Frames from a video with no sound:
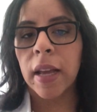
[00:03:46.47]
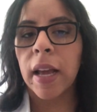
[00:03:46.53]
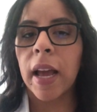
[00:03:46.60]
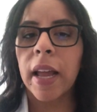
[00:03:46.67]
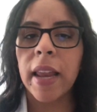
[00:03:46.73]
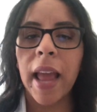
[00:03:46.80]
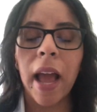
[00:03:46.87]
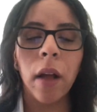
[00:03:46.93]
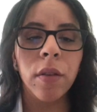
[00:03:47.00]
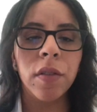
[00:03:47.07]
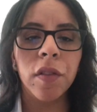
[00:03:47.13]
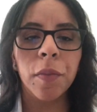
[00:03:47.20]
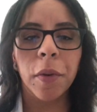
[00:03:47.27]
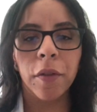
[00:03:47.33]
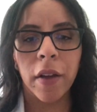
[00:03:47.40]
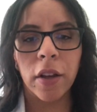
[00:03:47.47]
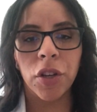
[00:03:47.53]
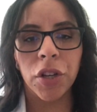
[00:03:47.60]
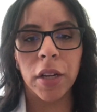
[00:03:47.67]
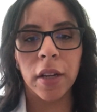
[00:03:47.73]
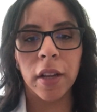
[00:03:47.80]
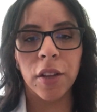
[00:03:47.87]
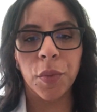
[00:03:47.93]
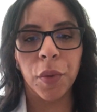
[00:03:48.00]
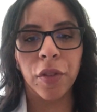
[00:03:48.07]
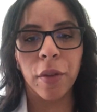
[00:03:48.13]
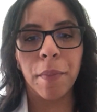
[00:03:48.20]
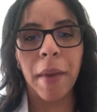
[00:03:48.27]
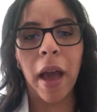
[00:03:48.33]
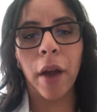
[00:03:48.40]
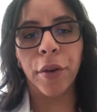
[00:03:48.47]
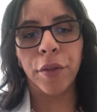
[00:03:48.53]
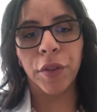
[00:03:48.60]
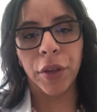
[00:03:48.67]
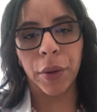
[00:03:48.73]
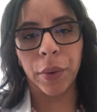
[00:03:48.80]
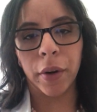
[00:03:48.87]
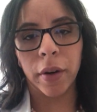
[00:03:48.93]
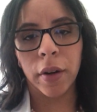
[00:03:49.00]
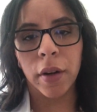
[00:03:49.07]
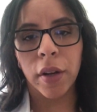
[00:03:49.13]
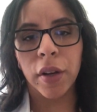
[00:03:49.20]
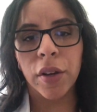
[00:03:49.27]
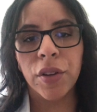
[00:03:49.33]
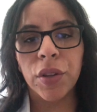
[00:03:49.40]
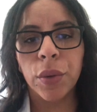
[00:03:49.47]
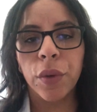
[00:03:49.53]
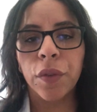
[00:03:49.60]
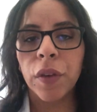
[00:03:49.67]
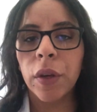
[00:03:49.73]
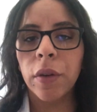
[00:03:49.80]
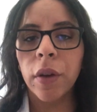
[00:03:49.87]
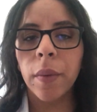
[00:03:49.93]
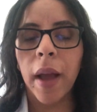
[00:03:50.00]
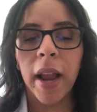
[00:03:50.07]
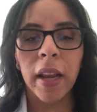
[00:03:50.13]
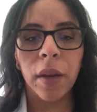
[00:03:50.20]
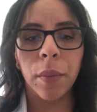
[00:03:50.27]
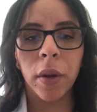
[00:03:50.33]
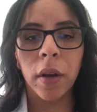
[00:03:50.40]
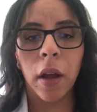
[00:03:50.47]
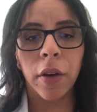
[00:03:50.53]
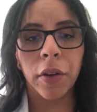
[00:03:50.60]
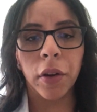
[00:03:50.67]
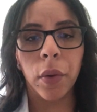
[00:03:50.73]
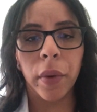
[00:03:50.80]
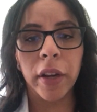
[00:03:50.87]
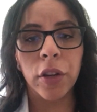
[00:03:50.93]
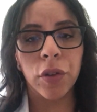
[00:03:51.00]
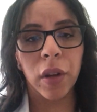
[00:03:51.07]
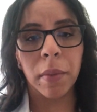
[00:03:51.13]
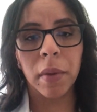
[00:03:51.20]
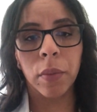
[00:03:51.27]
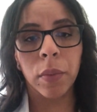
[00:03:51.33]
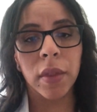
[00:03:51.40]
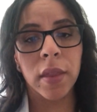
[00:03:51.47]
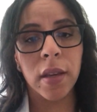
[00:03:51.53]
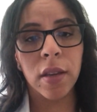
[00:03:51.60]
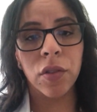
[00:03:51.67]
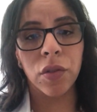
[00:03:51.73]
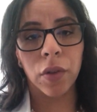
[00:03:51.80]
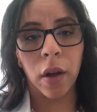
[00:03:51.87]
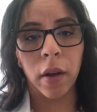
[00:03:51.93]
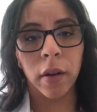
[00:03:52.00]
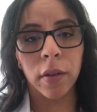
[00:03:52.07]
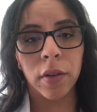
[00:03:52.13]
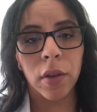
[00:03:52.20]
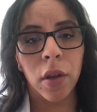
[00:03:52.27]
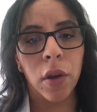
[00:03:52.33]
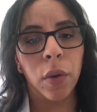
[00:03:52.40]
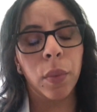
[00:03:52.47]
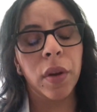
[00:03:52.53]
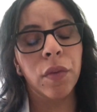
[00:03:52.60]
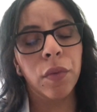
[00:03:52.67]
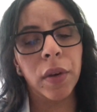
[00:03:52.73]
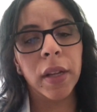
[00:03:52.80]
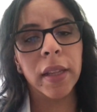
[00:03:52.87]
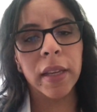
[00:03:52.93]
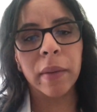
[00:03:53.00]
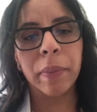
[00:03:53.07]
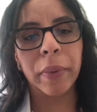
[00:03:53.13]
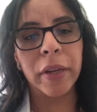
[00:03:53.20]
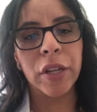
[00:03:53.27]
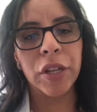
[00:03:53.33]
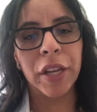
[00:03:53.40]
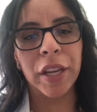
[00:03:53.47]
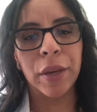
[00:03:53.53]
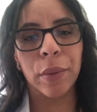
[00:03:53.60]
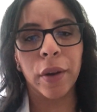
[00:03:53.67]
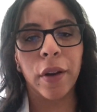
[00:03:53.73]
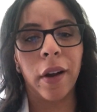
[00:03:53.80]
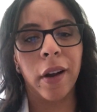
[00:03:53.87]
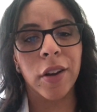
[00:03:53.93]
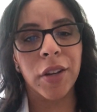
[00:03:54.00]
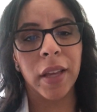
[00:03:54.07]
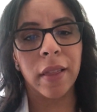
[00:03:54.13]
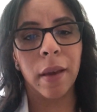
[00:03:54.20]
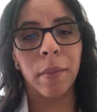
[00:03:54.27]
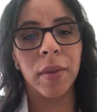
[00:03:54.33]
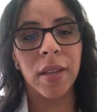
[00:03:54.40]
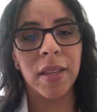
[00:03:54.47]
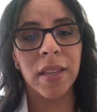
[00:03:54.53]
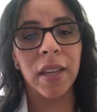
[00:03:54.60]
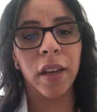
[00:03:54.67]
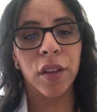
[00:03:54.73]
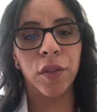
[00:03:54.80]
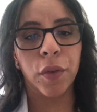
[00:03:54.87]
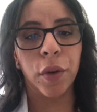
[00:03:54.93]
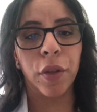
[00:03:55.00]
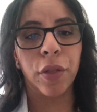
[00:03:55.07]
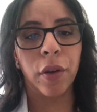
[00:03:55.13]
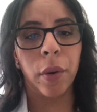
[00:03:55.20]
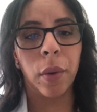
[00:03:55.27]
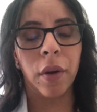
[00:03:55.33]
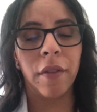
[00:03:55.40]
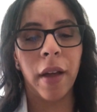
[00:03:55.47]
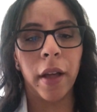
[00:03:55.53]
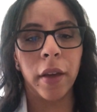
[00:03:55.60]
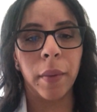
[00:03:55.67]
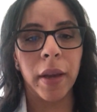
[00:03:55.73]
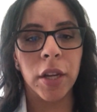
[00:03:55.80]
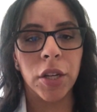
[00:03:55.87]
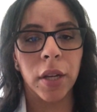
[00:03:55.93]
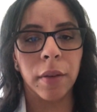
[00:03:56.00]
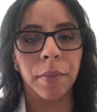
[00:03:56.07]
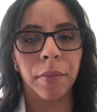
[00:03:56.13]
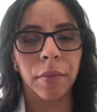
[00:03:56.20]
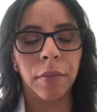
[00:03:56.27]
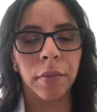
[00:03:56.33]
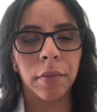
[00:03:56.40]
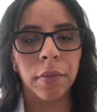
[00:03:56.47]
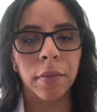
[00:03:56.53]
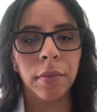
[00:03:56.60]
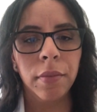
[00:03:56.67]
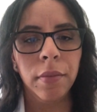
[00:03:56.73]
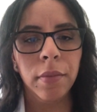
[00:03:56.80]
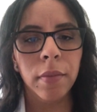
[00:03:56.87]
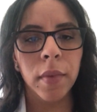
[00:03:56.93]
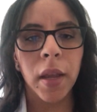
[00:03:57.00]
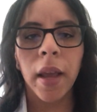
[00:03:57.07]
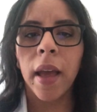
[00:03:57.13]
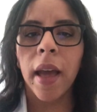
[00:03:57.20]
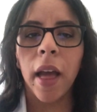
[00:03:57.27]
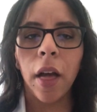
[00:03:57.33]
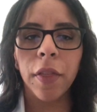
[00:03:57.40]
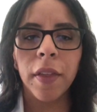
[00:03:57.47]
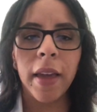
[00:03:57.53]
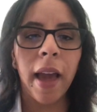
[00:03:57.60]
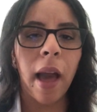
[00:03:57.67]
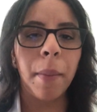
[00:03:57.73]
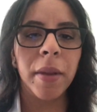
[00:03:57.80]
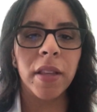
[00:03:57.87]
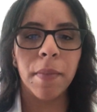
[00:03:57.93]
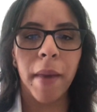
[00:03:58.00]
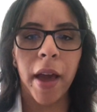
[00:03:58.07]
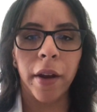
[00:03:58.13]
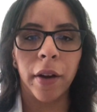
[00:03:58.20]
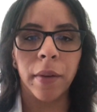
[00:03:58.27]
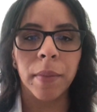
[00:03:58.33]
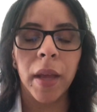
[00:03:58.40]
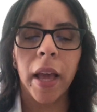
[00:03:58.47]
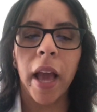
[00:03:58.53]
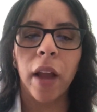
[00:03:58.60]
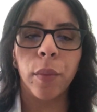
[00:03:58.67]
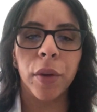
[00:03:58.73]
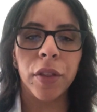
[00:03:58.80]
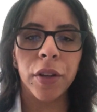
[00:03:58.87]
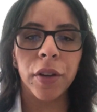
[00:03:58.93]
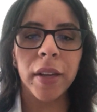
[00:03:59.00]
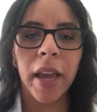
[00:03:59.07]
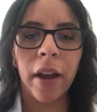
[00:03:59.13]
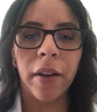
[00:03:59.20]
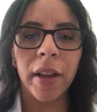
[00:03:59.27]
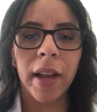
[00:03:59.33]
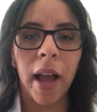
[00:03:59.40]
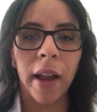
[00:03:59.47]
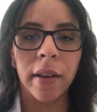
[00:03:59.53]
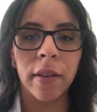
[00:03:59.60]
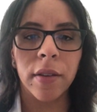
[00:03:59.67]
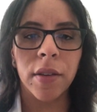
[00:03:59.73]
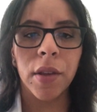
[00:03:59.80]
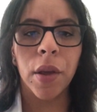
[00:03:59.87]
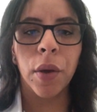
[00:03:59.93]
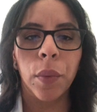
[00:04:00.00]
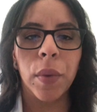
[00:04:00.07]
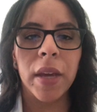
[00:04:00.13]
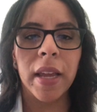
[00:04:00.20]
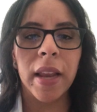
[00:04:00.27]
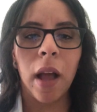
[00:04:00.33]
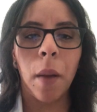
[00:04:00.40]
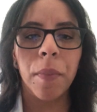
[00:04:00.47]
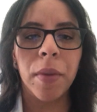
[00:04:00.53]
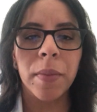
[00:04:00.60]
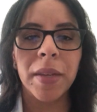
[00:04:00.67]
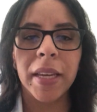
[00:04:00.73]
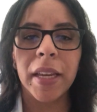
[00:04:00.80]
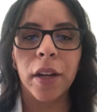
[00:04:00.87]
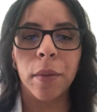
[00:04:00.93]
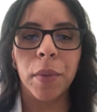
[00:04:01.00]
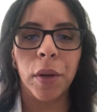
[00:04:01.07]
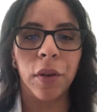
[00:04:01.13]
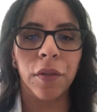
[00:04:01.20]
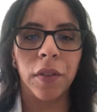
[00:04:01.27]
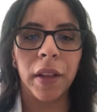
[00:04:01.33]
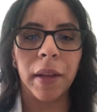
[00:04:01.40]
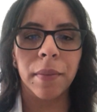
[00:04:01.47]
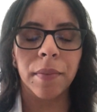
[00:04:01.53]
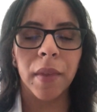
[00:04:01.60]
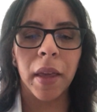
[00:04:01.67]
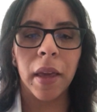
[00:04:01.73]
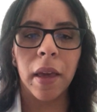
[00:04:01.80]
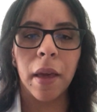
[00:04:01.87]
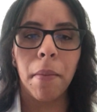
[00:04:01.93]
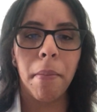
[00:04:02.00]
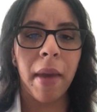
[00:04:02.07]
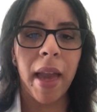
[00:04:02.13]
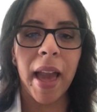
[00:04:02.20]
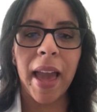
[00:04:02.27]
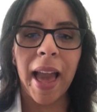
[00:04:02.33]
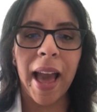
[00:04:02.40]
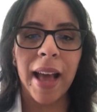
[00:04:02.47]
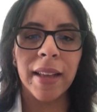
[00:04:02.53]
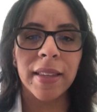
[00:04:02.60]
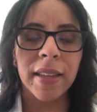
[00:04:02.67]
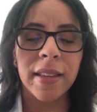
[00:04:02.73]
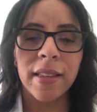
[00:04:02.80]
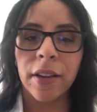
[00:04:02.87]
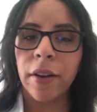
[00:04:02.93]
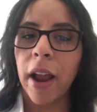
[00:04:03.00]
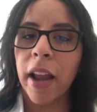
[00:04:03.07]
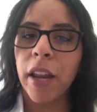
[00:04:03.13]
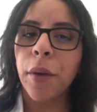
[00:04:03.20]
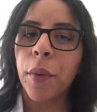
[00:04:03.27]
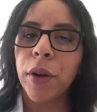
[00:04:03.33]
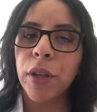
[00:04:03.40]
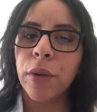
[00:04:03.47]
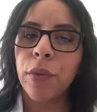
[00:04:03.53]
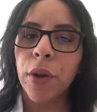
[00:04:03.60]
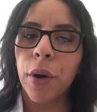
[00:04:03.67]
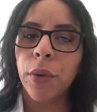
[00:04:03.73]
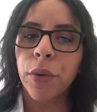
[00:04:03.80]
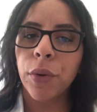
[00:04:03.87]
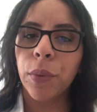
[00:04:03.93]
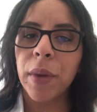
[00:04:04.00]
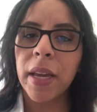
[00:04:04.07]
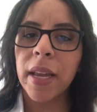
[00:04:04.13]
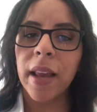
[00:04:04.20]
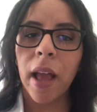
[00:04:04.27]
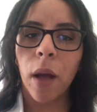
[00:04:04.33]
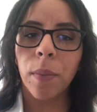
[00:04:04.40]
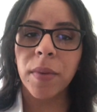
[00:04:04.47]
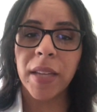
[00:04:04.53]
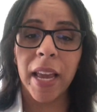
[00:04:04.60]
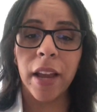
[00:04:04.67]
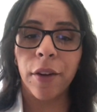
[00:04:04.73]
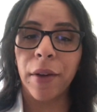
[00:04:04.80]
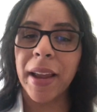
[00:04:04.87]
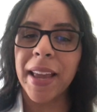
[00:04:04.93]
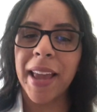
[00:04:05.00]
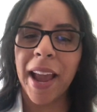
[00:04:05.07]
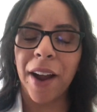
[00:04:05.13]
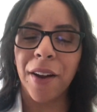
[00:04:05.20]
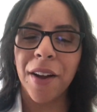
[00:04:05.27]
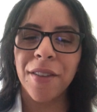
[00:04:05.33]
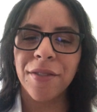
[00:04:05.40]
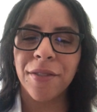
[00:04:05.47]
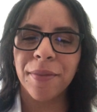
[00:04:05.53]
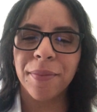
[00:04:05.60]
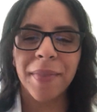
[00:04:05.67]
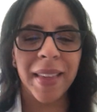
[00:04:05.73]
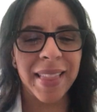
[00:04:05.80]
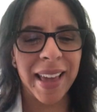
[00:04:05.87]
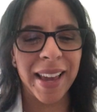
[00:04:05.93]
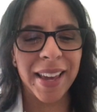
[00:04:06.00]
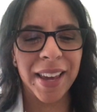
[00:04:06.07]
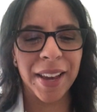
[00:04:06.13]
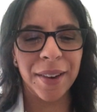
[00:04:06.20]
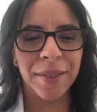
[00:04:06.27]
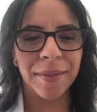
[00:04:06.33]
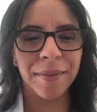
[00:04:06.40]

An ounce of prevention is worth a pound of cure, so if you know anyone undergoing treatment with these drugs, we'd really appreciate you encouraging them to see us for a thorough evaluation. Healthy habits matter, and with your caring guidance, we can help them to hear beautifully. May I ask, is there anyone you know who we can help take great care of? Thank you.